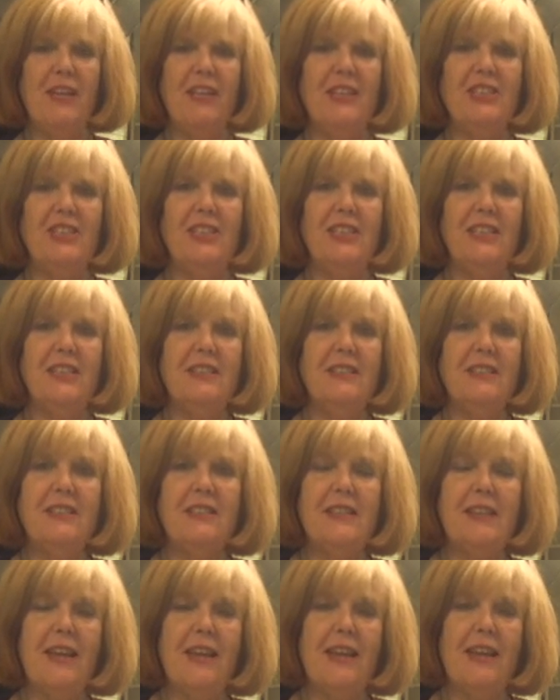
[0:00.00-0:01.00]
Kitchen, and
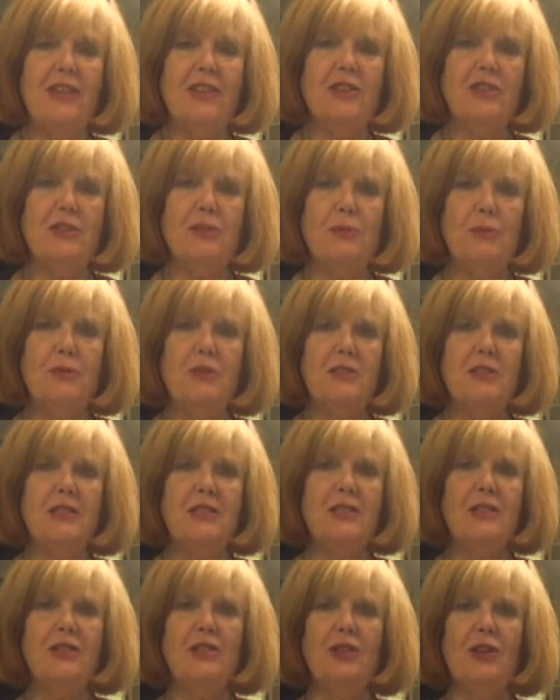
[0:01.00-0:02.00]
today I just wanted
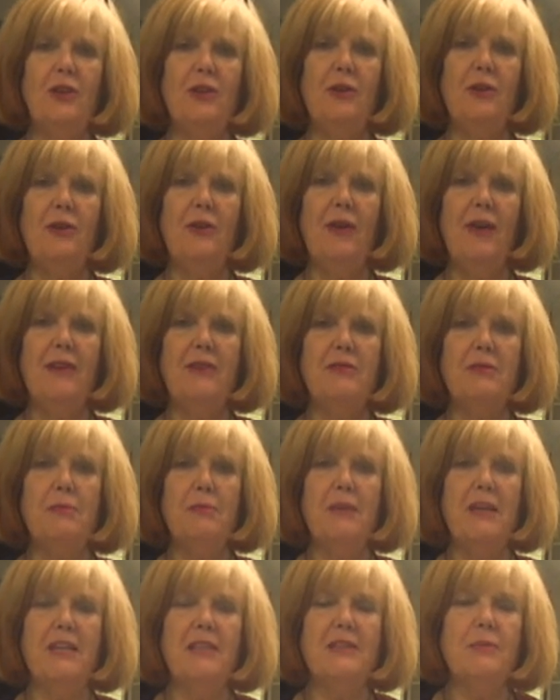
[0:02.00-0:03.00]
to show you how to
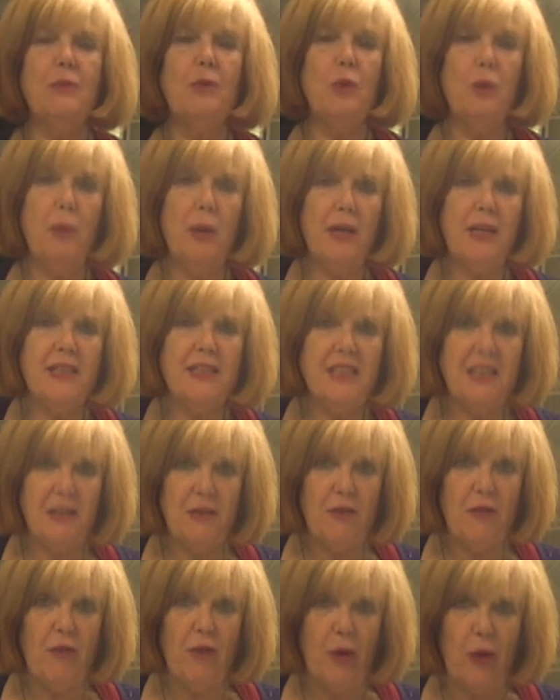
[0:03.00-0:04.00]
make some quick dinner
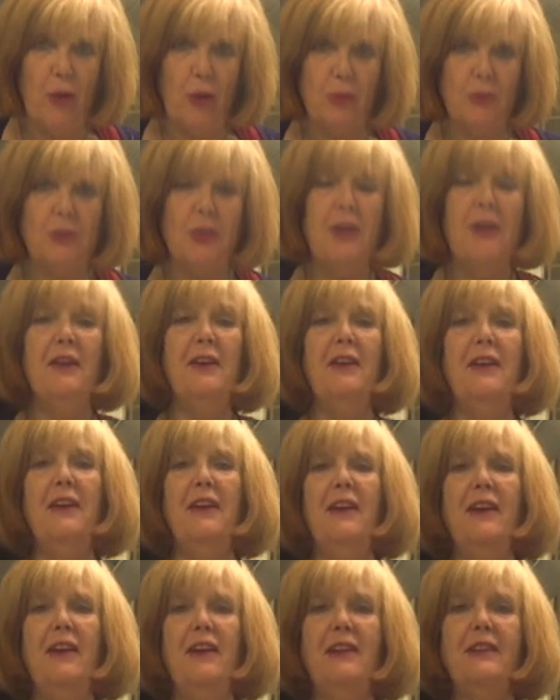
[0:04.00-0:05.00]
rolls.
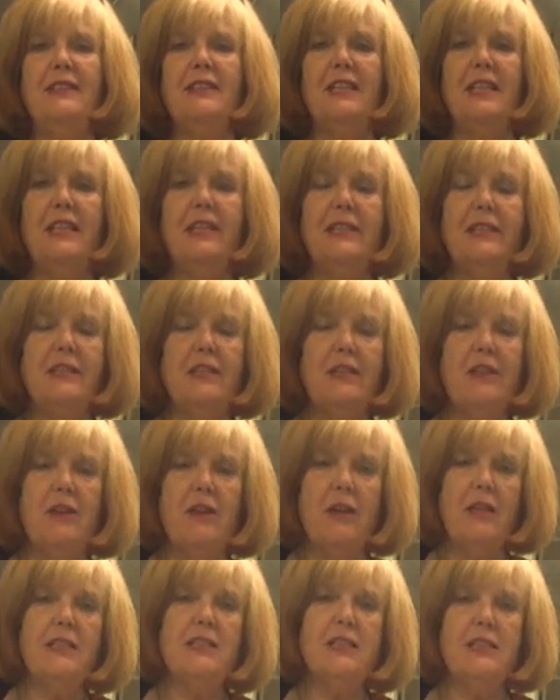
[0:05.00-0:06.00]
So these are
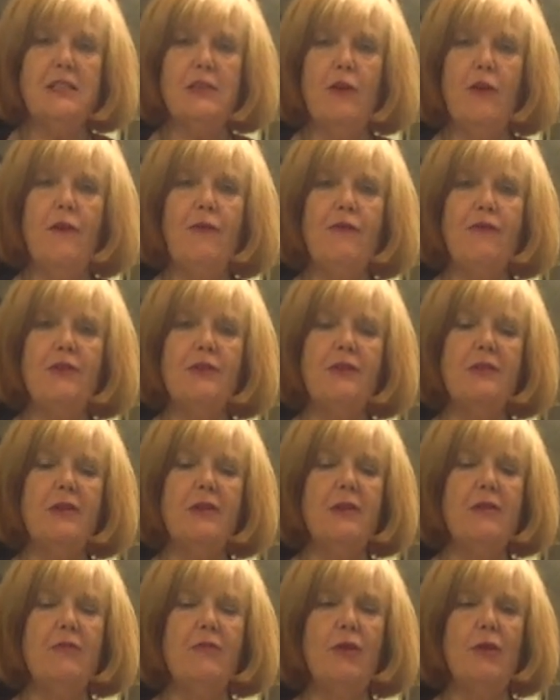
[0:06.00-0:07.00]
nice soft
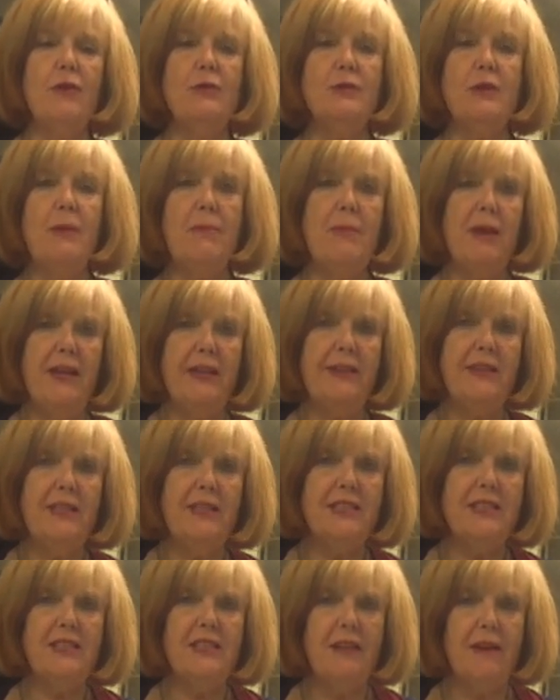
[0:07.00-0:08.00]
dinner rolls. I made
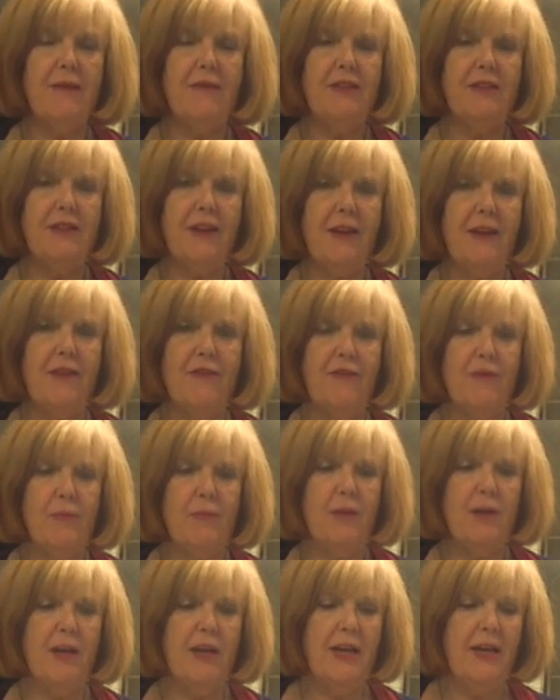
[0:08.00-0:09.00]
these the other day for
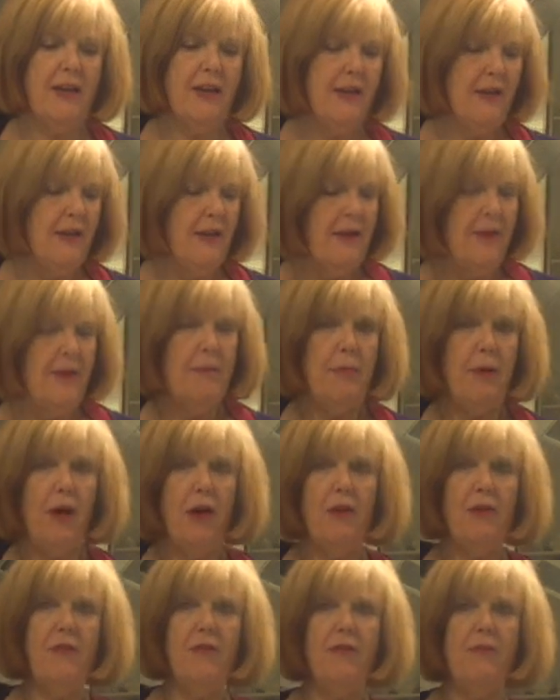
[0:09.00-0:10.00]
my
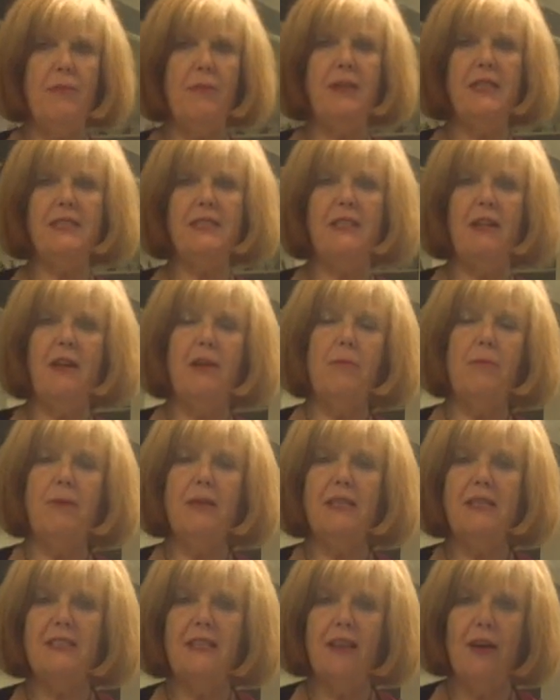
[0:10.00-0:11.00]
partner and my son and
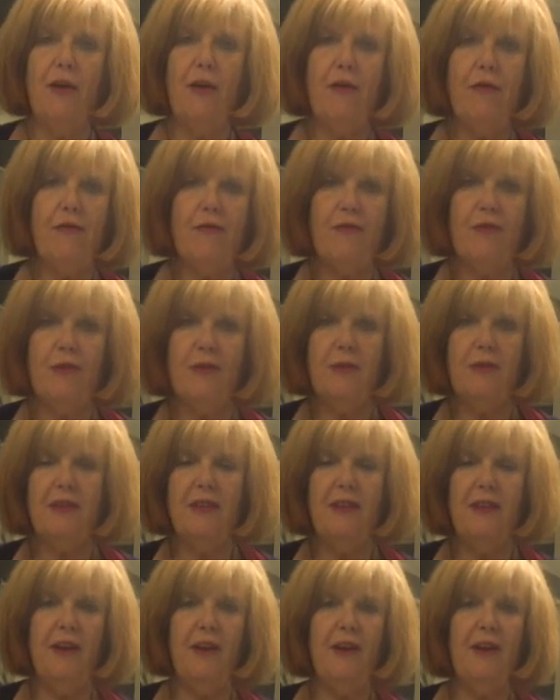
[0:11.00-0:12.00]
myself for
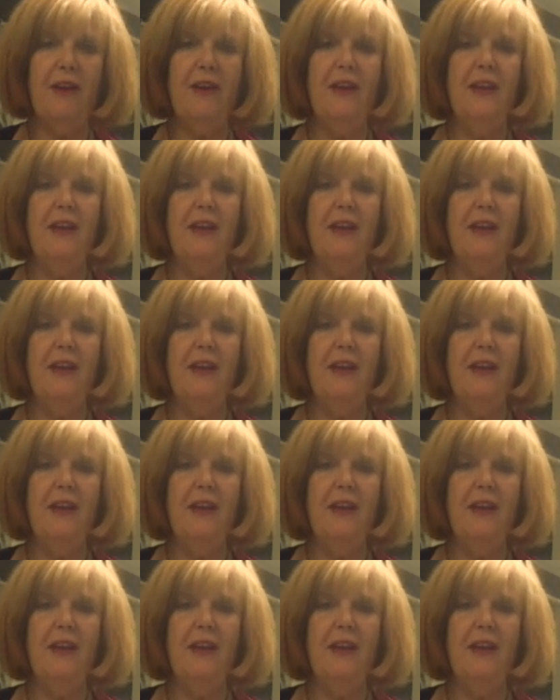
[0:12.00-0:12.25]
dinner,